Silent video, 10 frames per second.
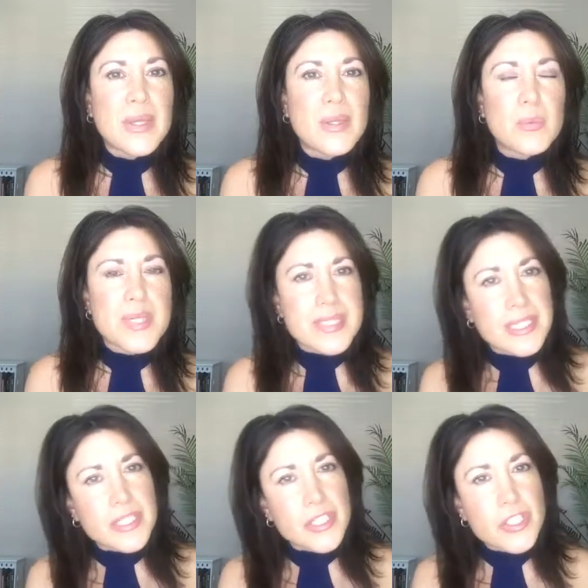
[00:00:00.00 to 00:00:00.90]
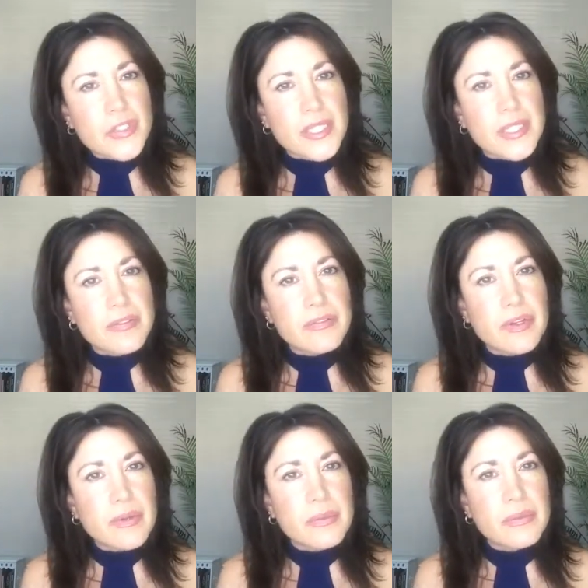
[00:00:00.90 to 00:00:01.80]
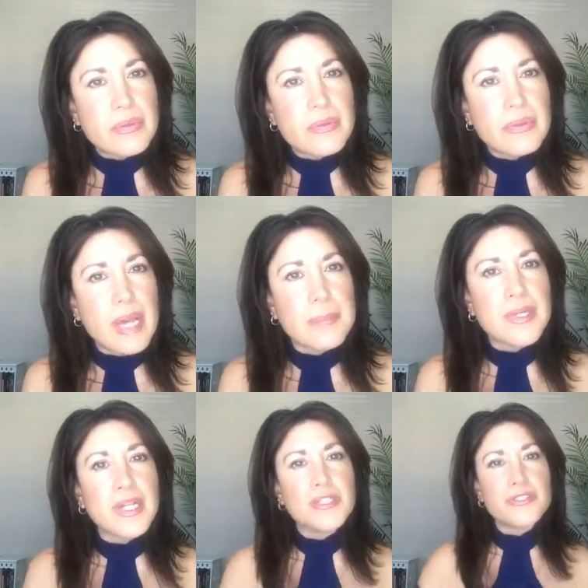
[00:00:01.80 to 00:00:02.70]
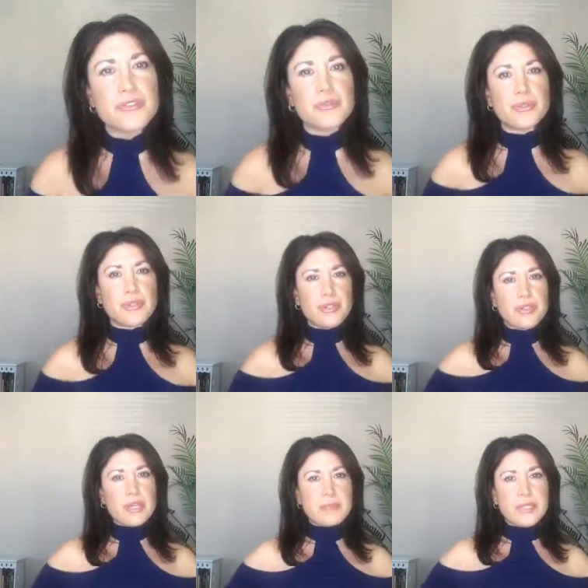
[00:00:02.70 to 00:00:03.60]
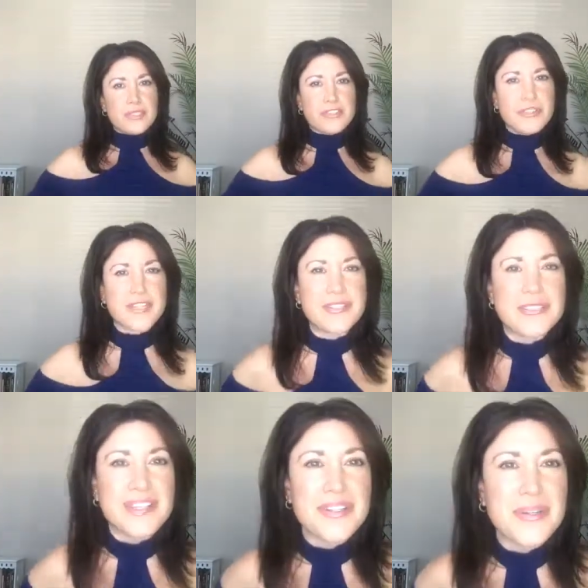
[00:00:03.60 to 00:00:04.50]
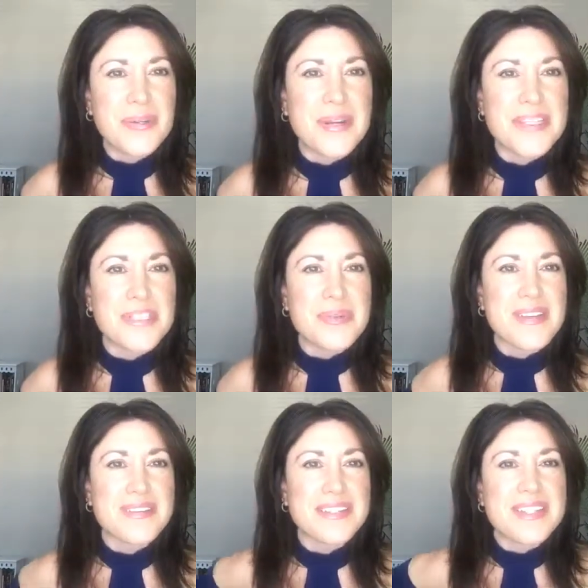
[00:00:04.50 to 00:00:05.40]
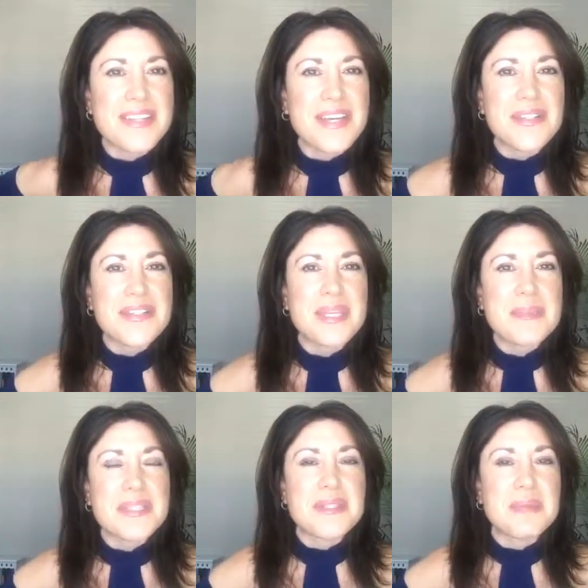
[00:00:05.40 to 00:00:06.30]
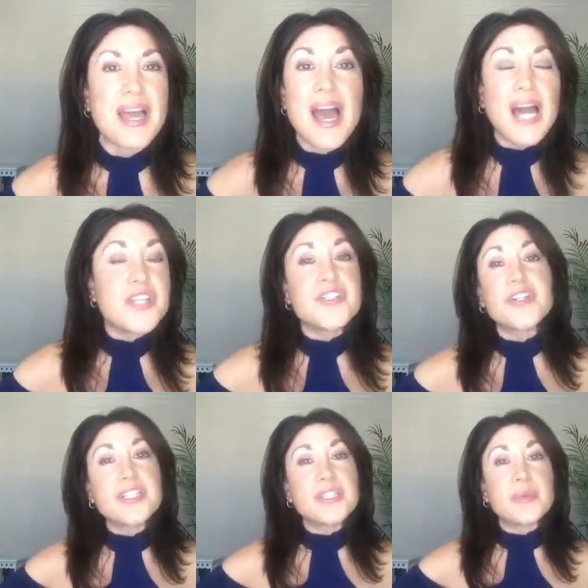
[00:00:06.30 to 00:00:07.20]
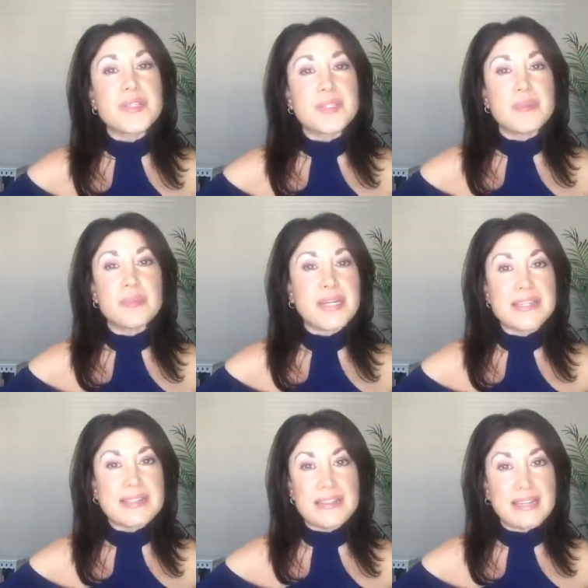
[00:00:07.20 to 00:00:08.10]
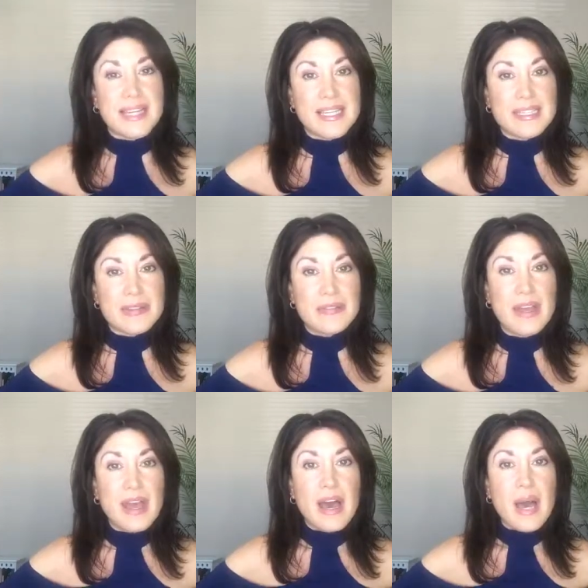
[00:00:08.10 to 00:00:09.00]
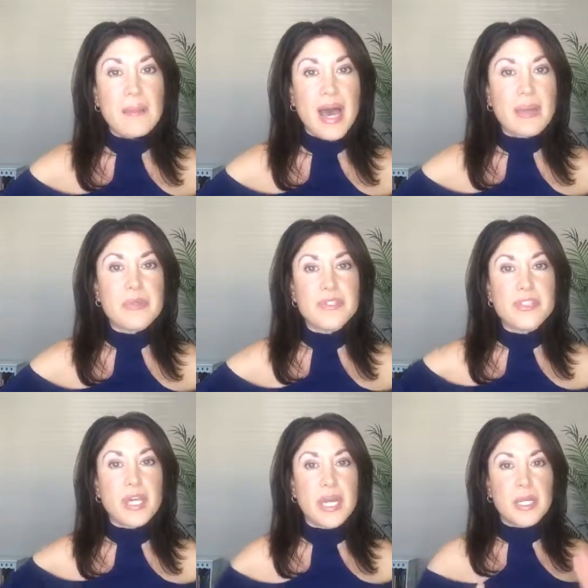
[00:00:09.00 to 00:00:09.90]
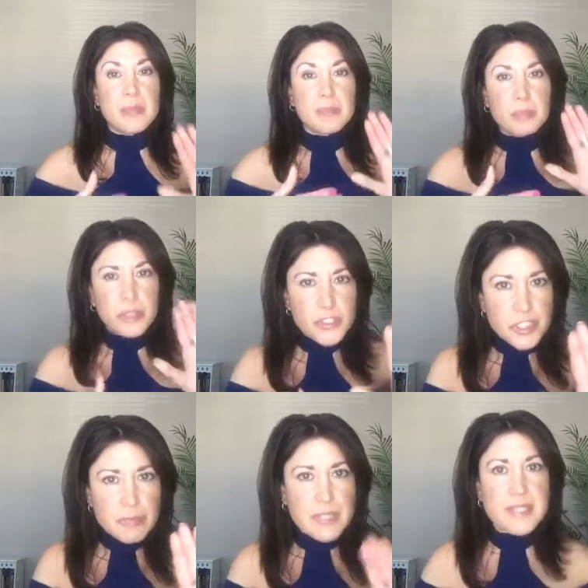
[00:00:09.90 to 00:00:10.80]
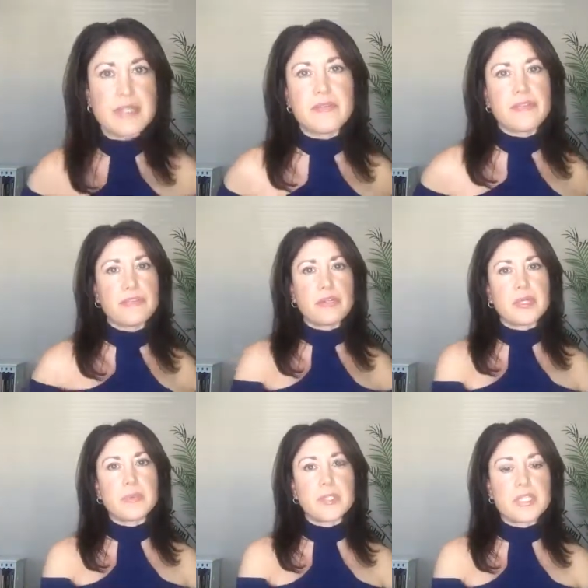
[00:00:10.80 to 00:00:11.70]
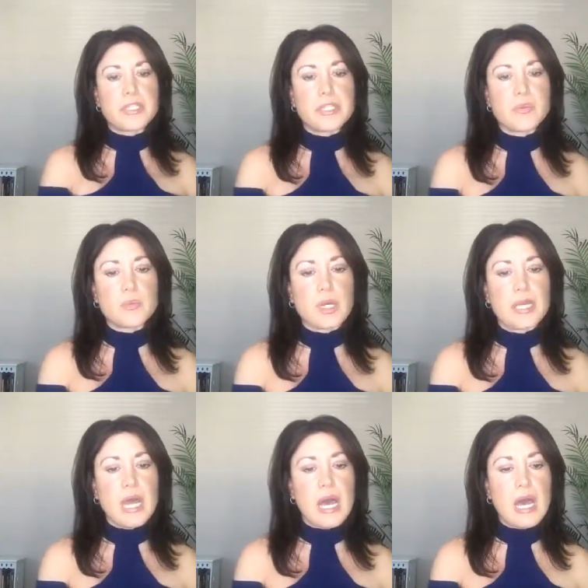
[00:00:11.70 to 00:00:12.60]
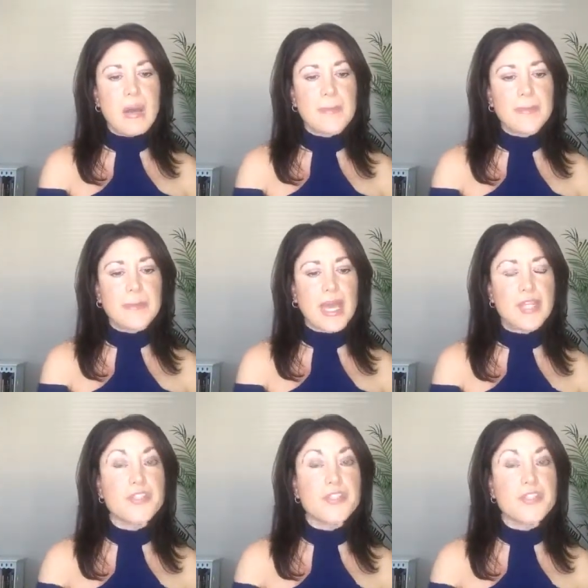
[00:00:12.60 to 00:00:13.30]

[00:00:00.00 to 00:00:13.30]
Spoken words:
Was it initial info? I'm not sure I understand your question without the entire substance. I certainly wasn't embracing the negative. I was just kind of pushing myself through it, which is what I